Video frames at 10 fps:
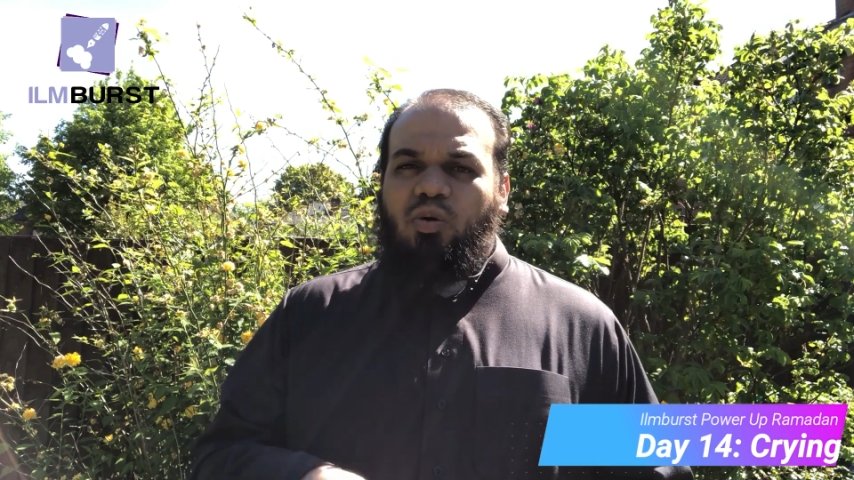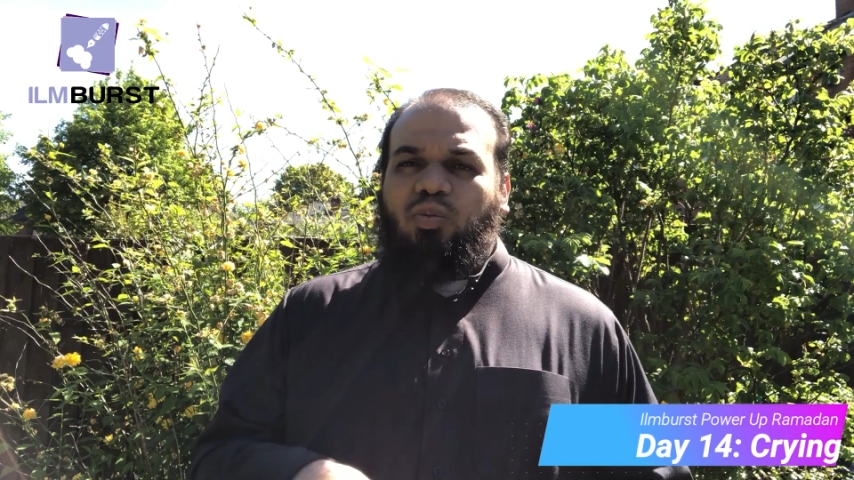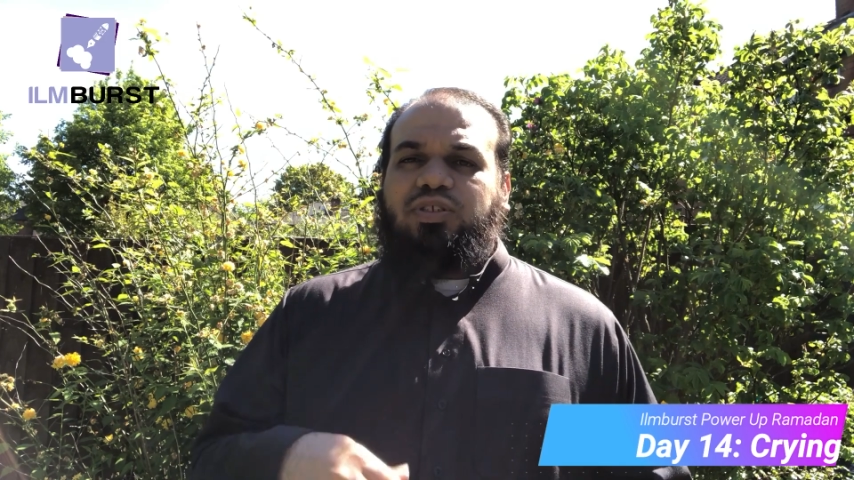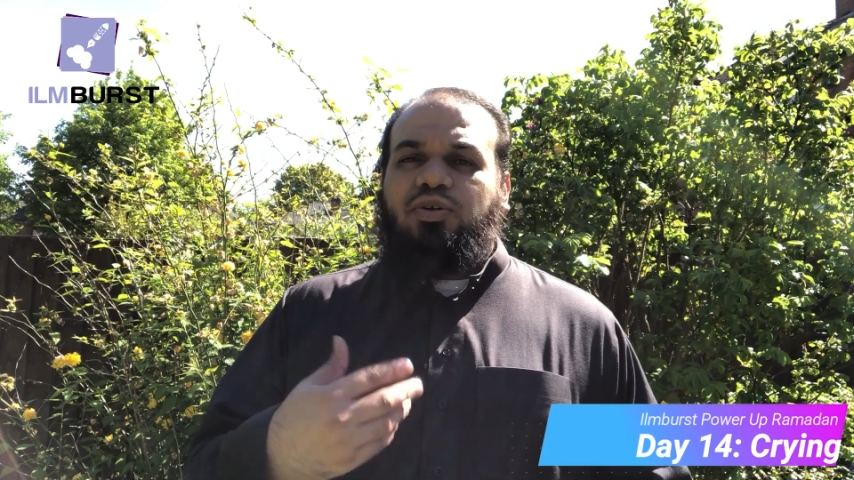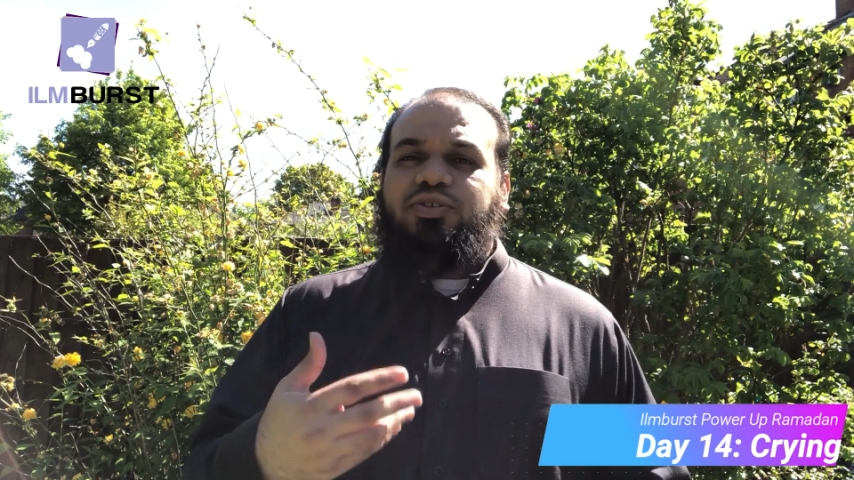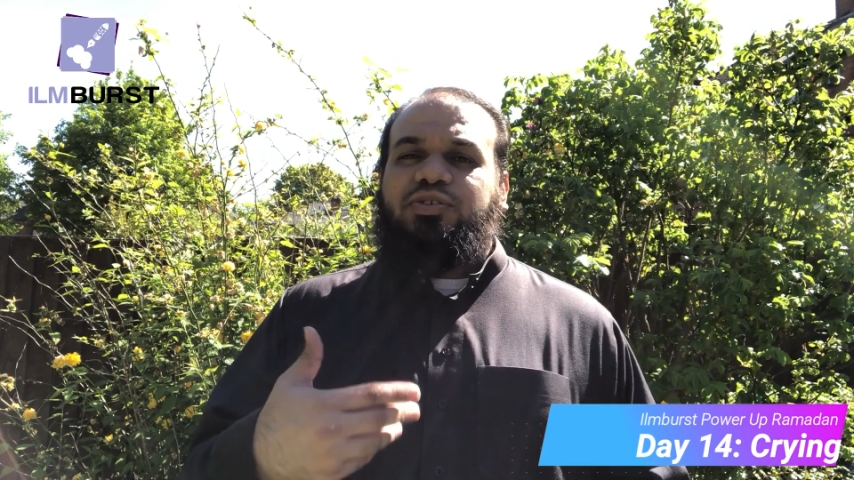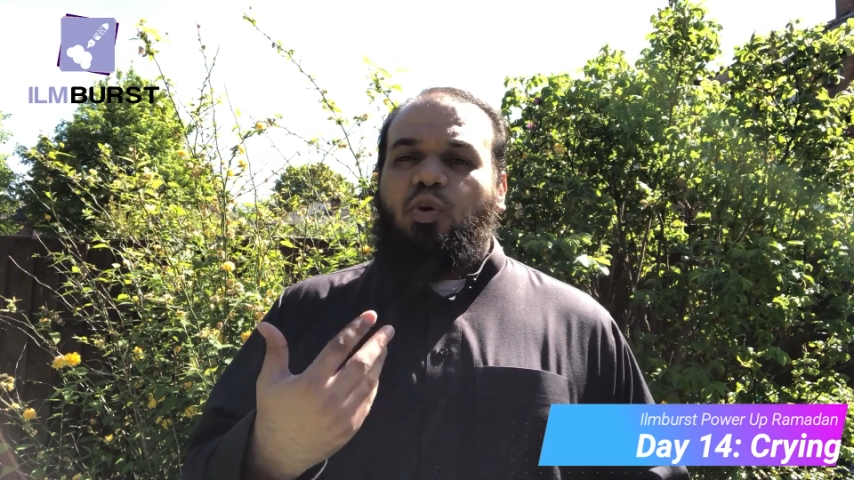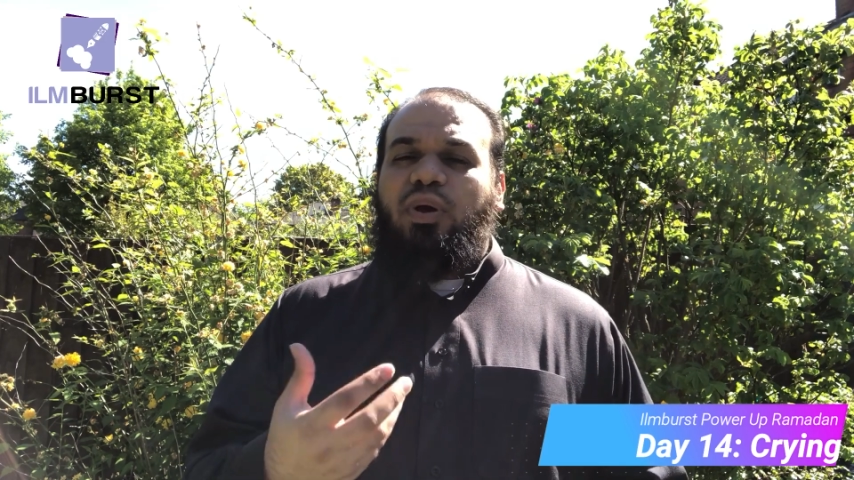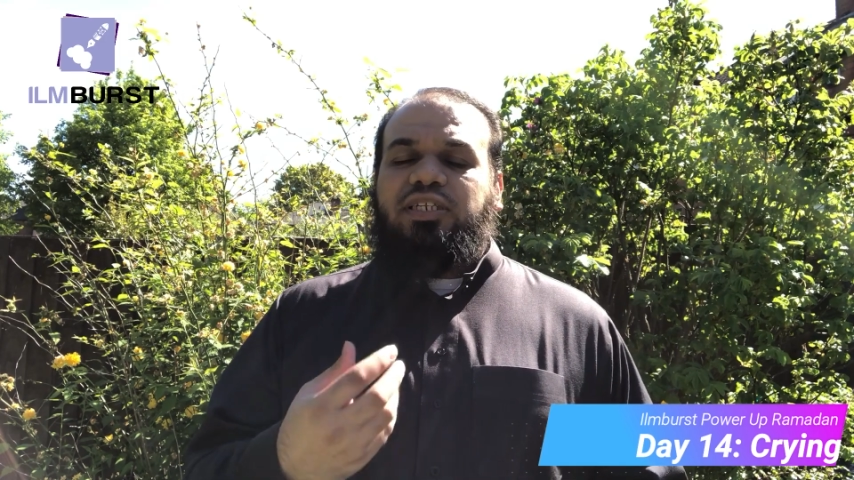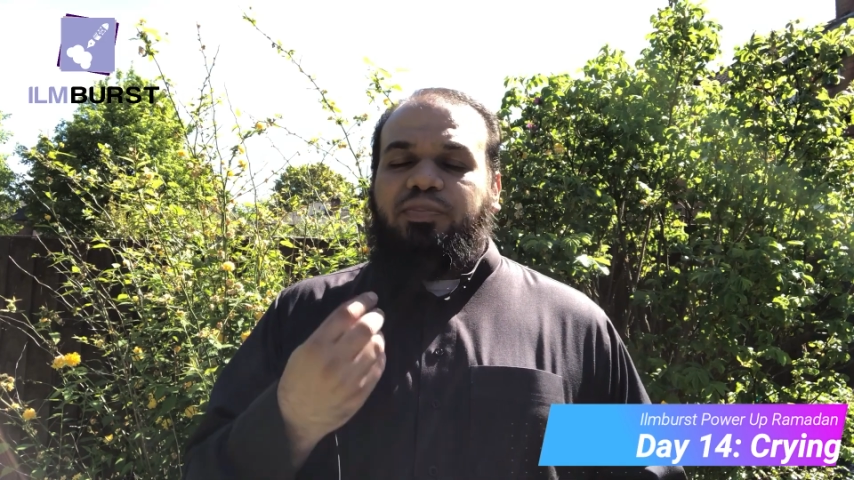was also
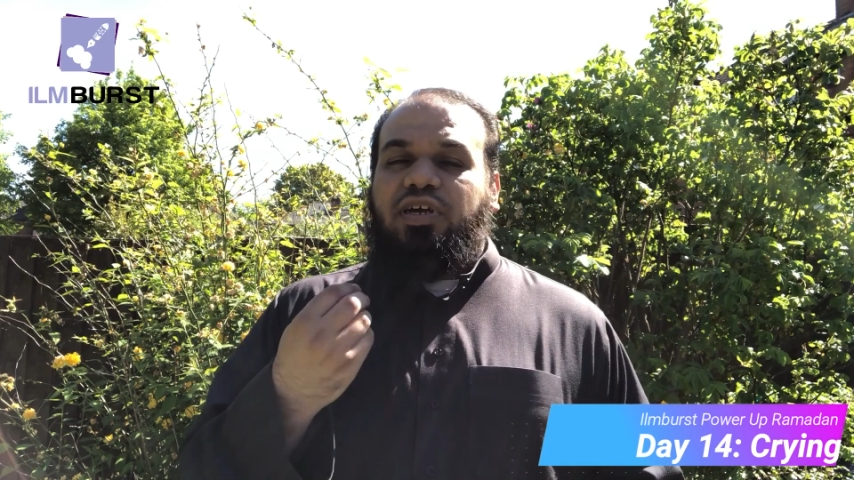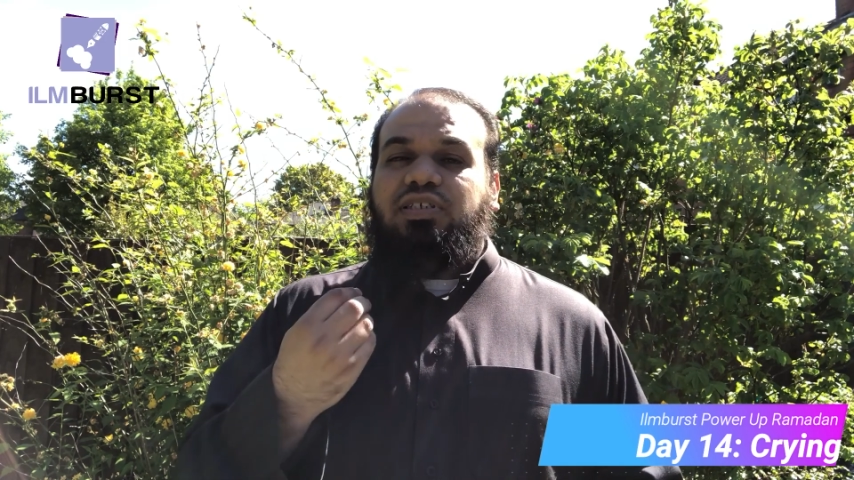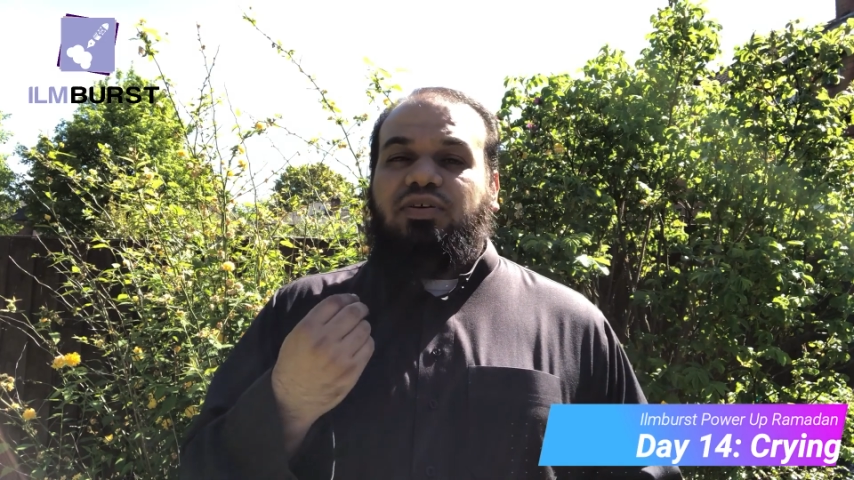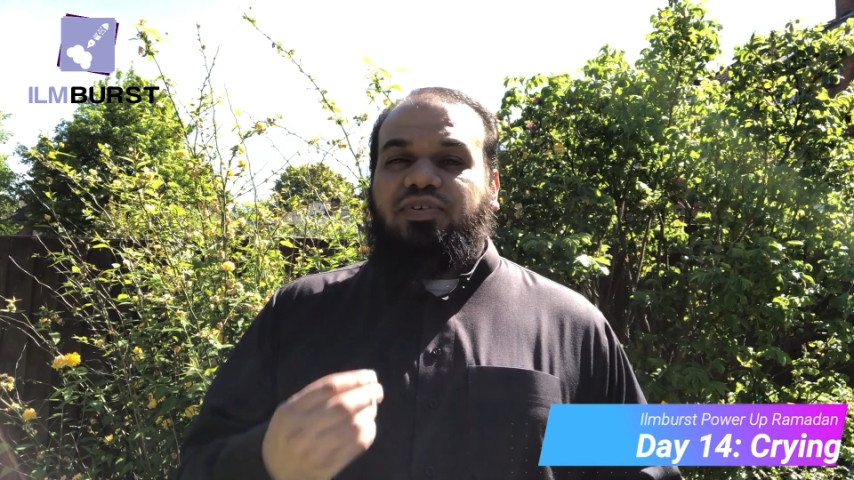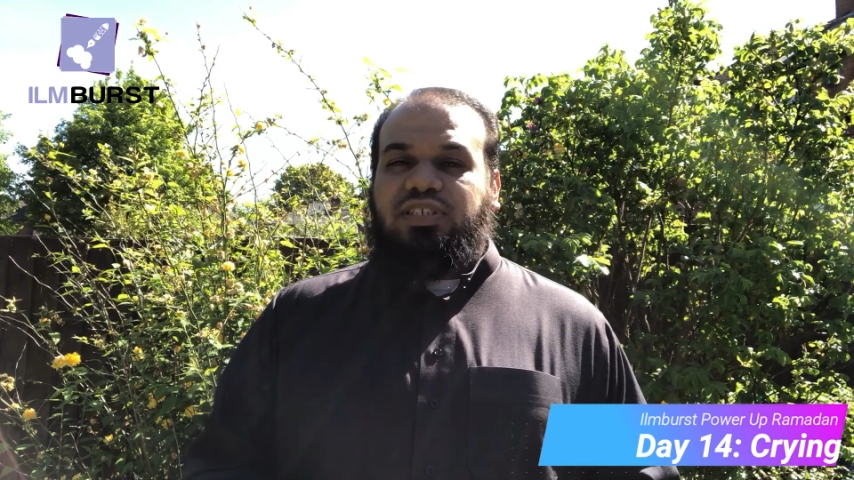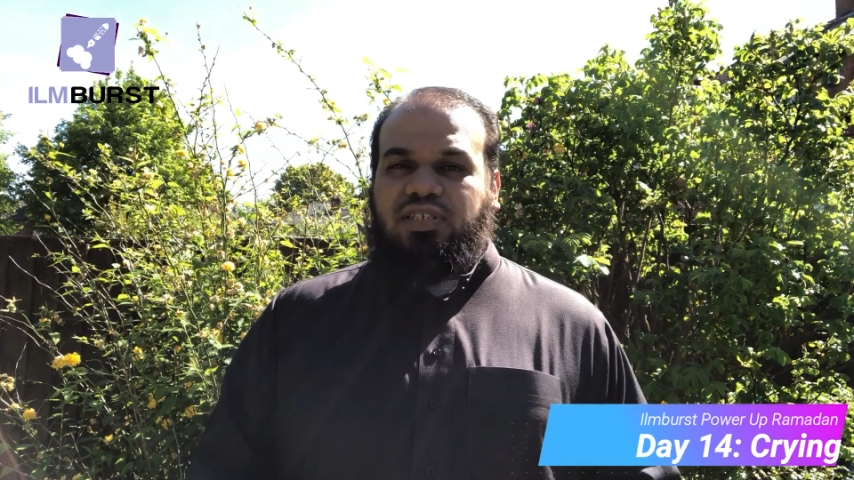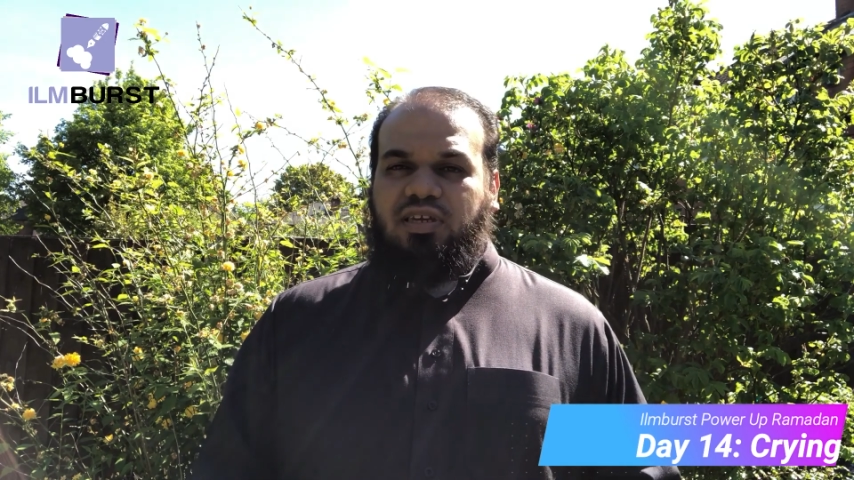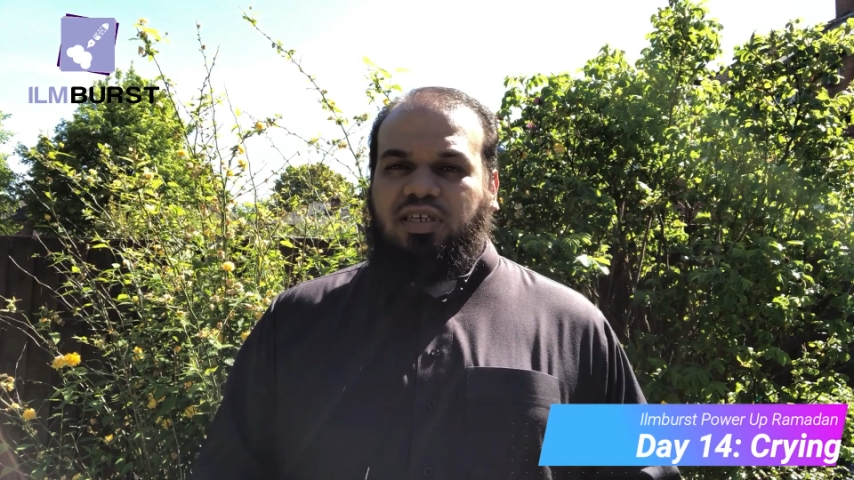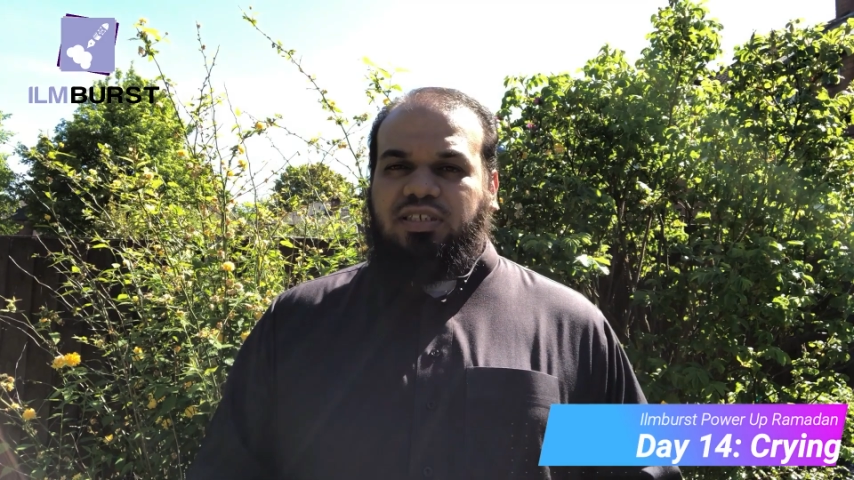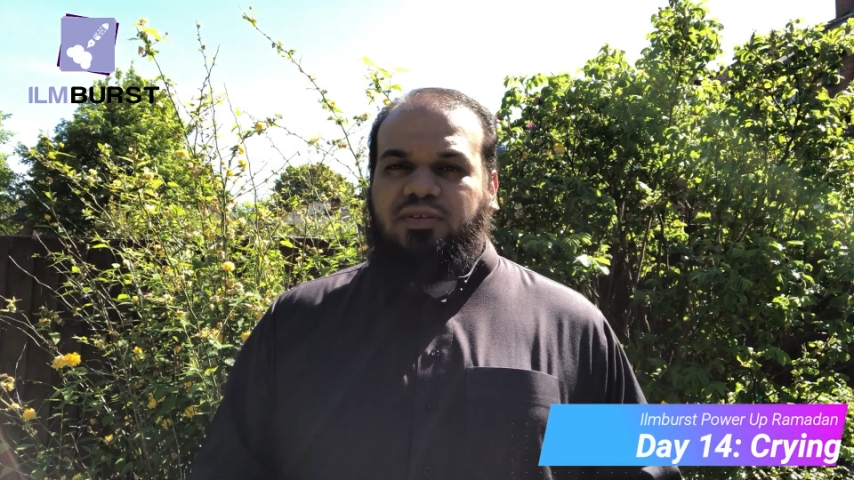wet because of his
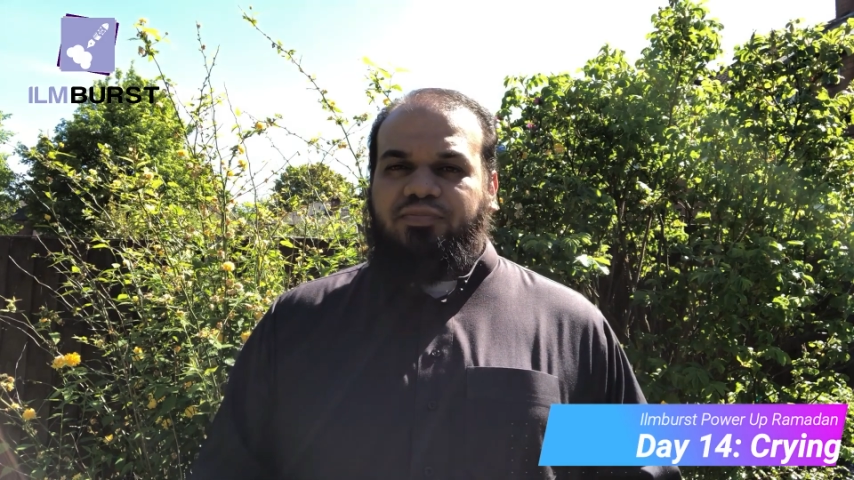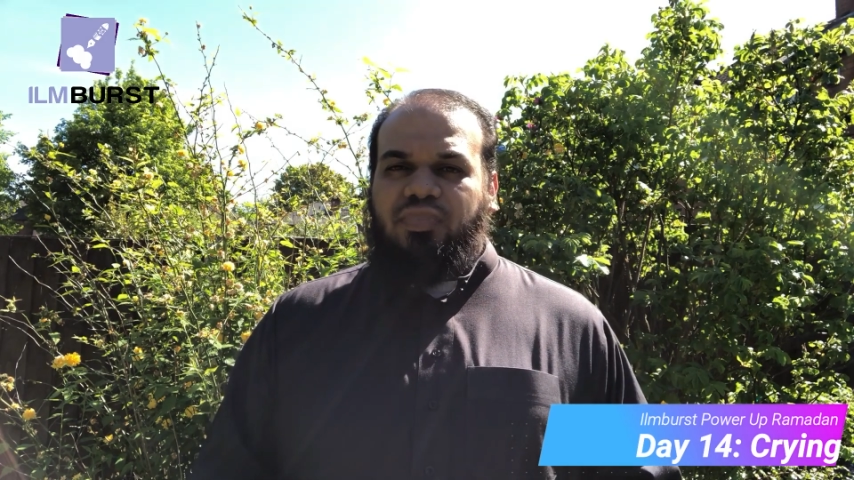tears.